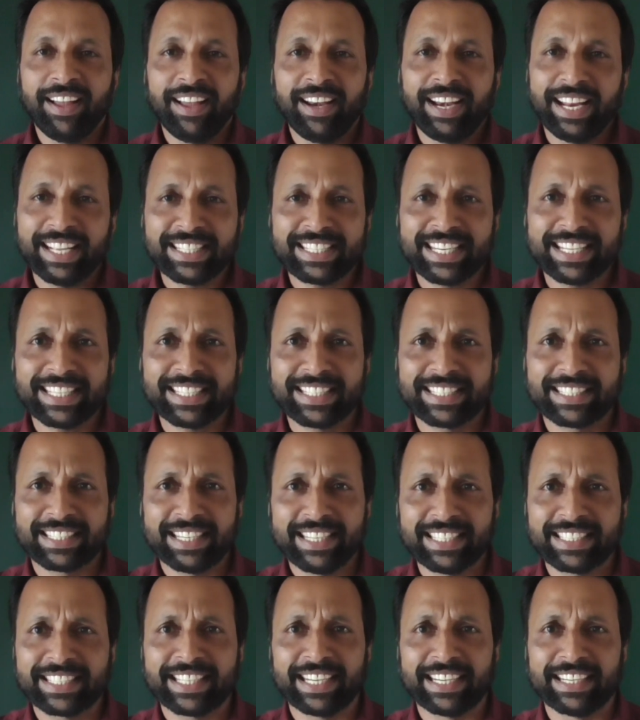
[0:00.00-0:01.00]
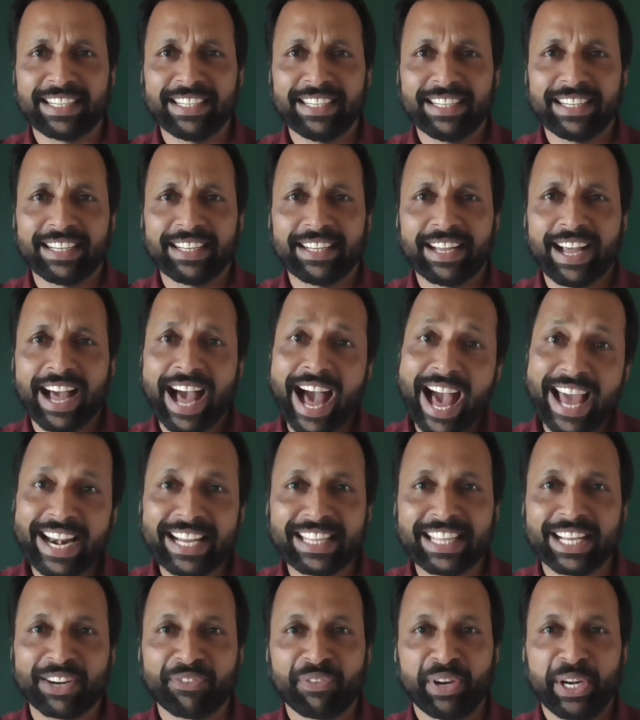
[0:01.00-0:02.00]
Let us listen
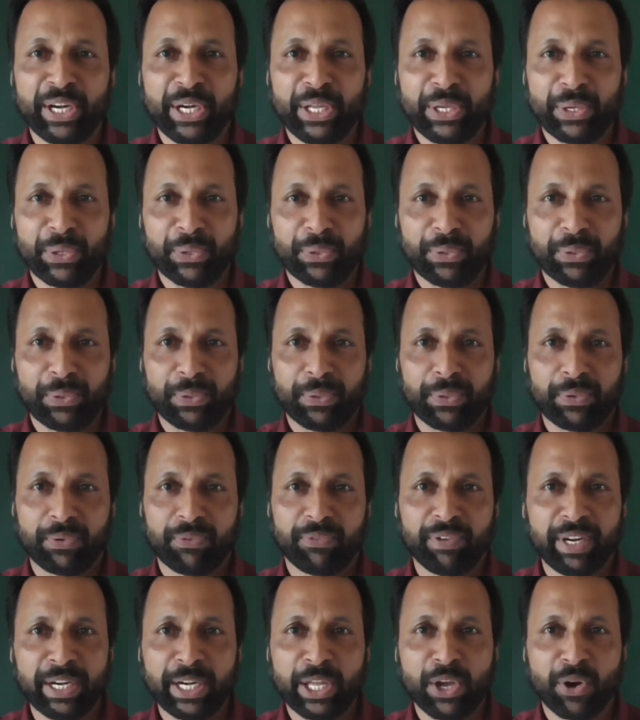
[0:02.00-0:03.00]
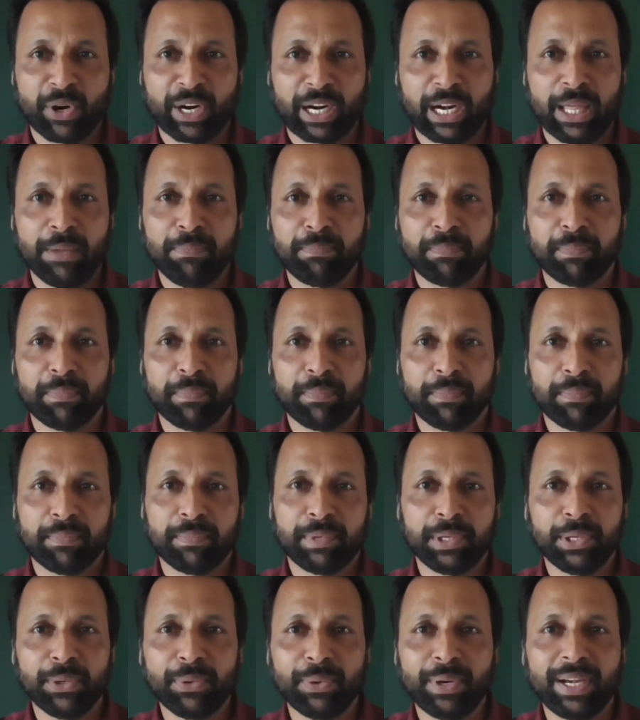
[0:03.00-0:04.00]
another video
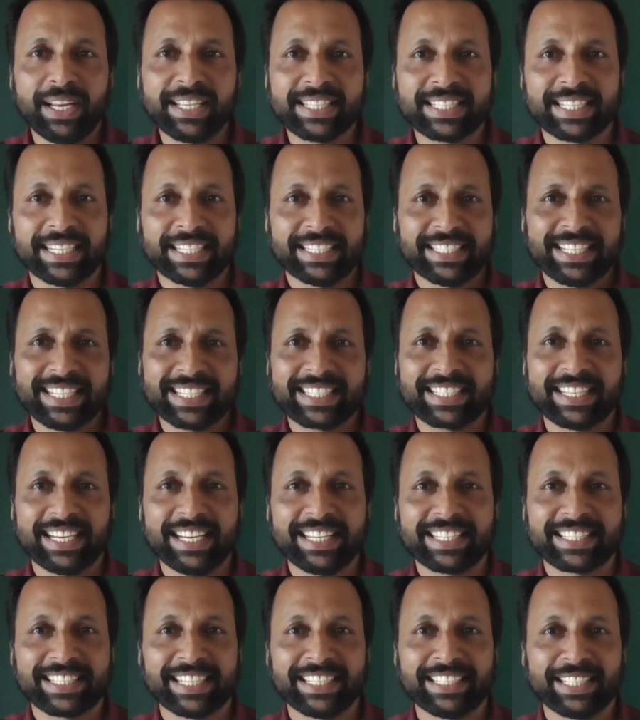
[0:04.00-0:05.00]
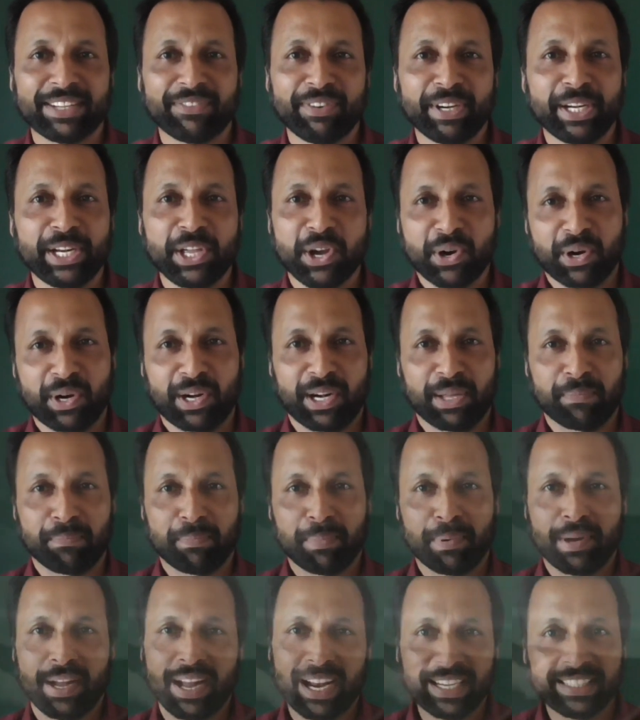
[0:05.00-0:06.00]
clip. You listen, just listen the video
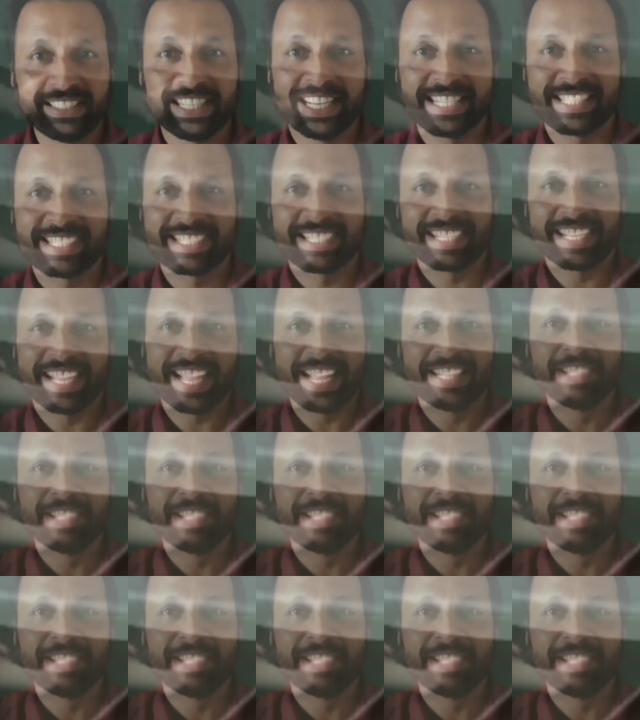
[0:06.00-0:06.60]
clip and just